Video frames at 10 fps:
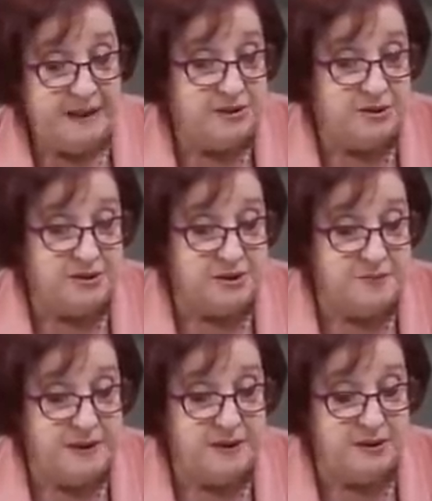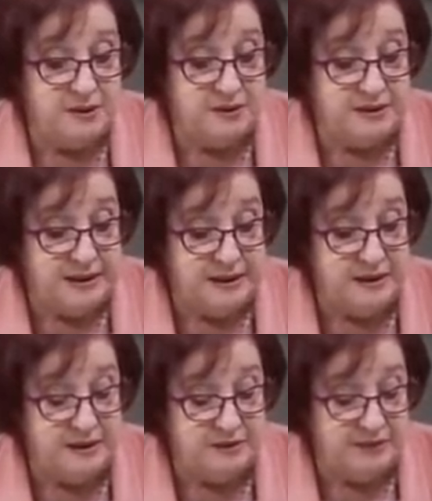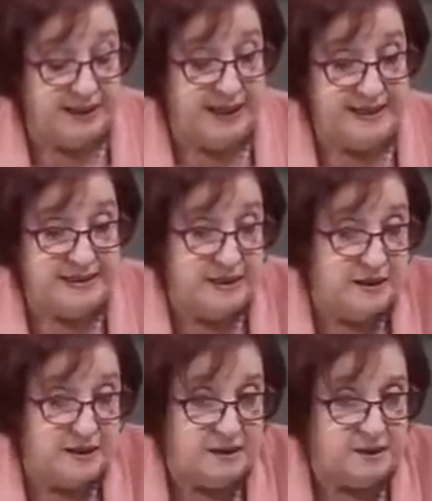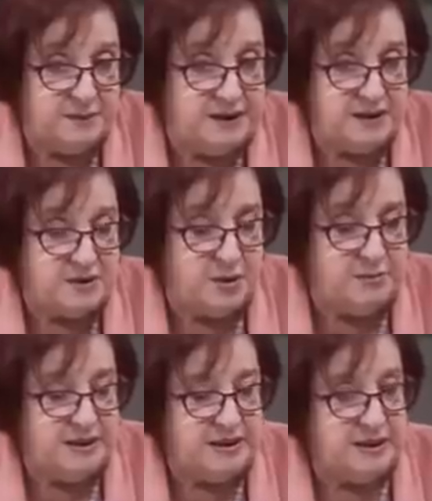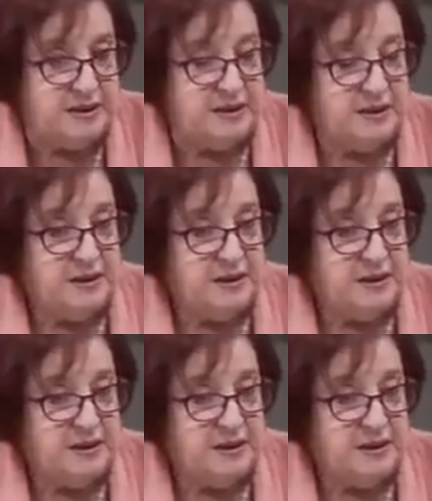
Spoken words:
and so the Speaker did realize that the committee is not meeting.